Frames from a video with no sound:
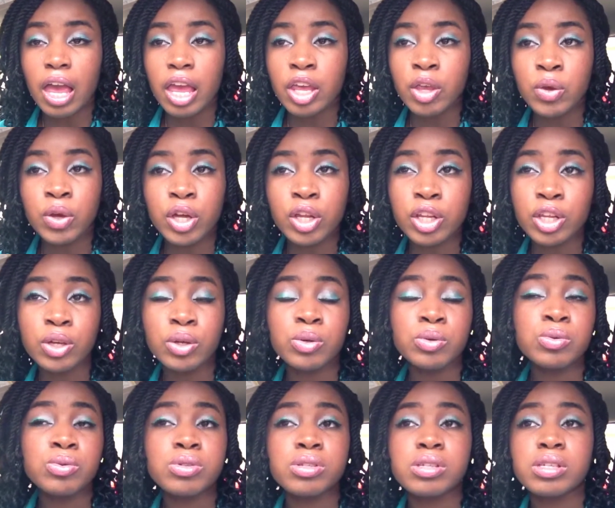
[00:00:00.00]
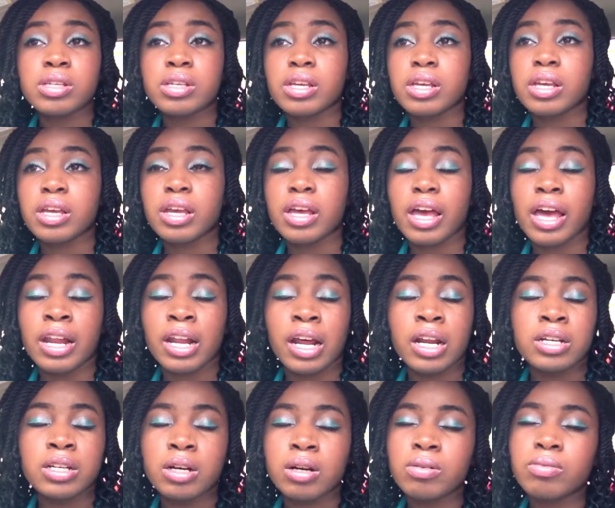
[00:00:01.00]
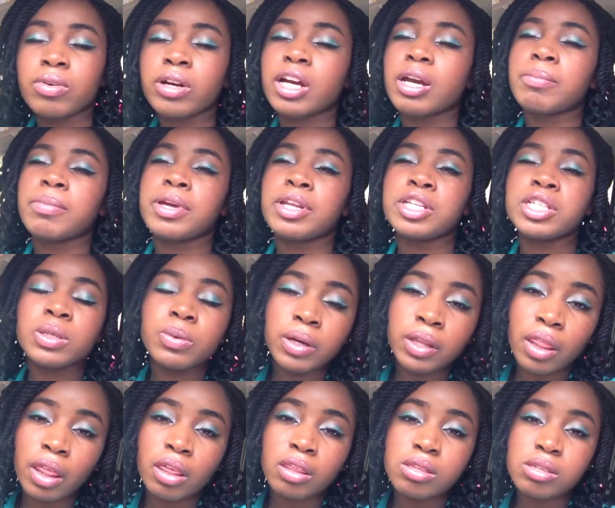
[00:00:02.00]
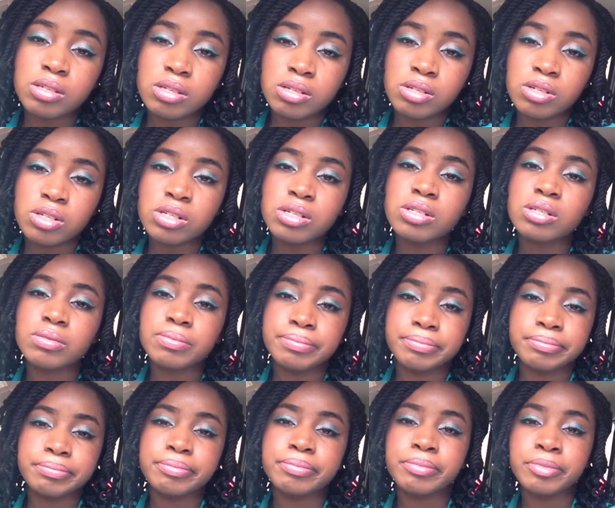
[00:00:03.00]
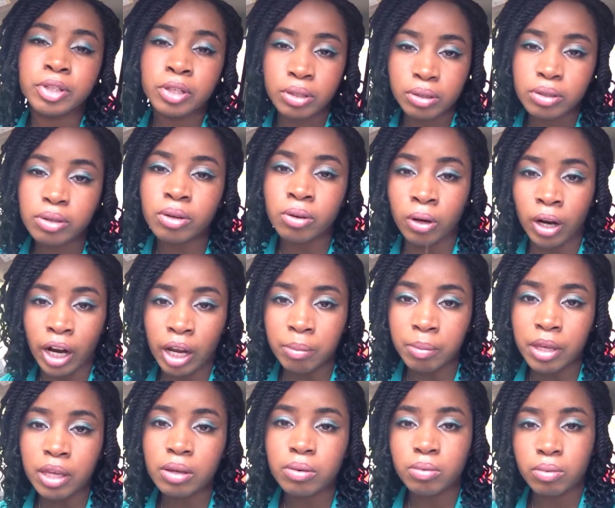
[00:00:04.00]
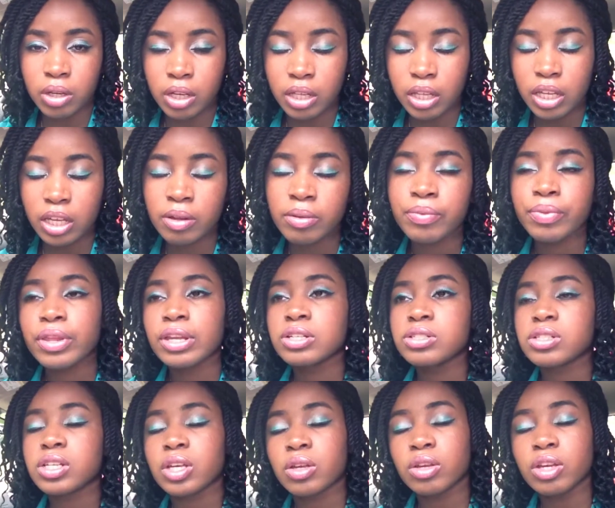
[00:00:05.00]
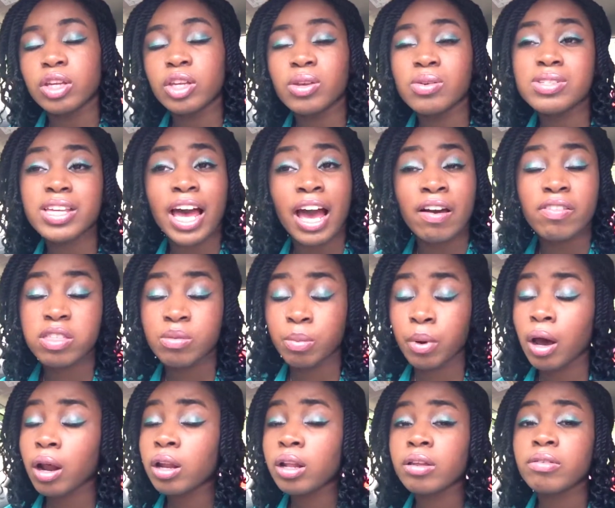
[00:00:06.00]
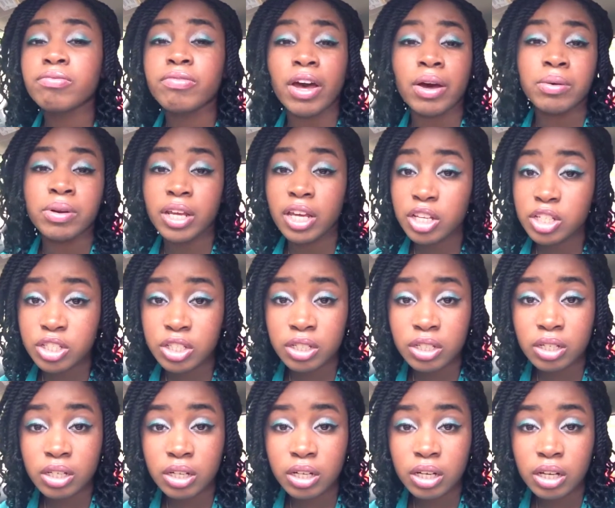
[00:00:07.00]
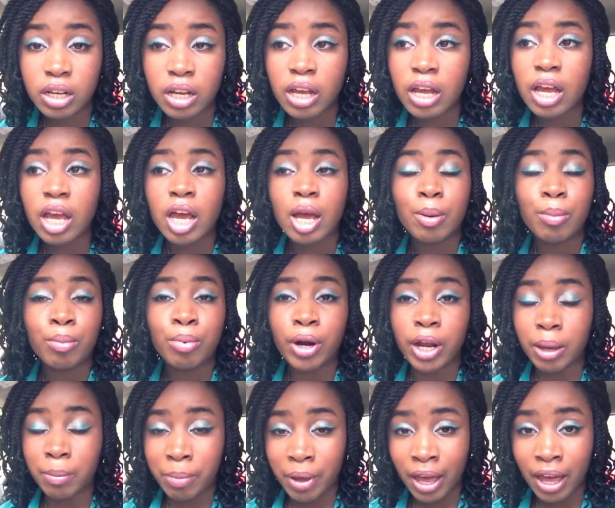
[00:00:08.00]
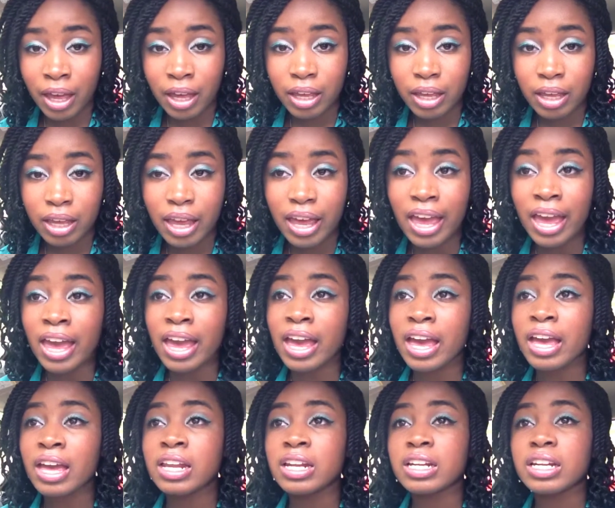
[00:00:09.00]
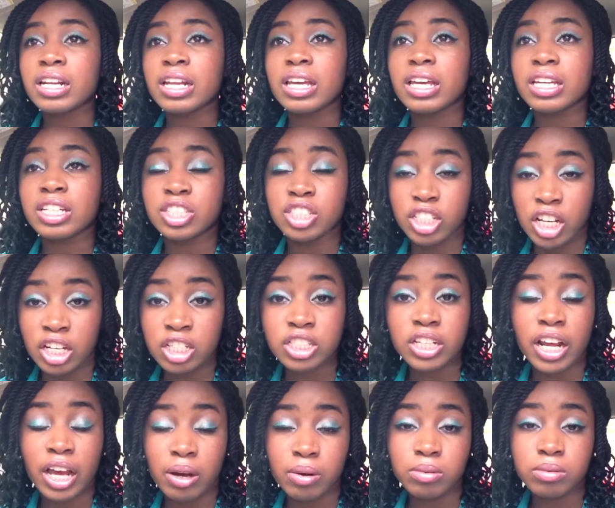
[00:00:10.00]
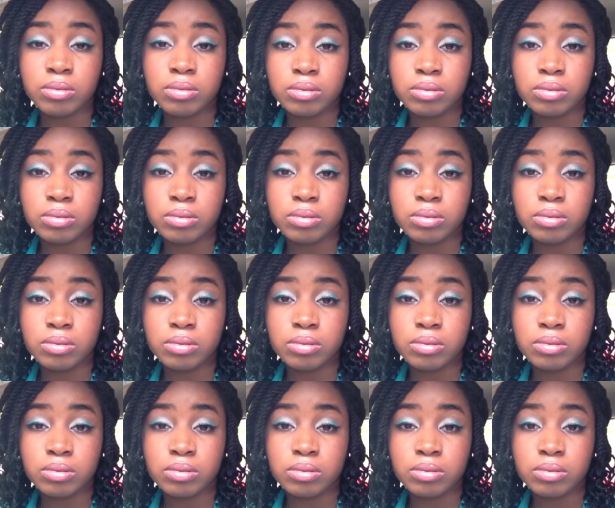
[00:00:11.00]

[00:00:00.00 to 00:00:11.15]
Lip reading: you can use, and I don't recommend doing this is just grimy, really. She's like, you can use half the bottle of foundation, bring it back, and exchange it out